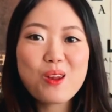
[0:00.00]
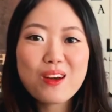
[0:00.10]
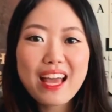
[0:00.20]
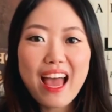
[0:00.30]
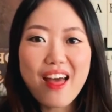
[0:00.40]

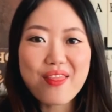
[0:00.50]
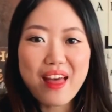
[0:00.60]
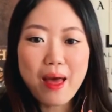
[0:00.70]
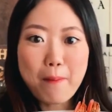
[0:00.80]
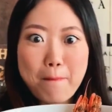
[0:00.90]
Look at
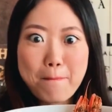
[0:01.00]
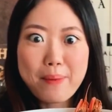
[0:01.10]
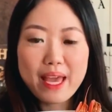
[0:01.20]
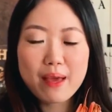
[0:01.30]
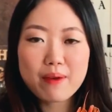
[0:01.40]
that
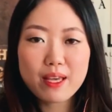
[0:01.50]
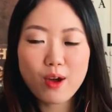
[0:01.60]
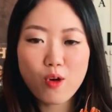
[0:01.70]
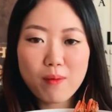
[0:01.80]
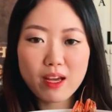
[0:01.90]
baby,
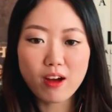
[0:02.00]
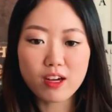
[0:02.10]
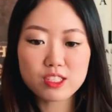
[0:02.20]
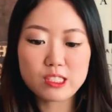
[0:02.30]
oh my gosh.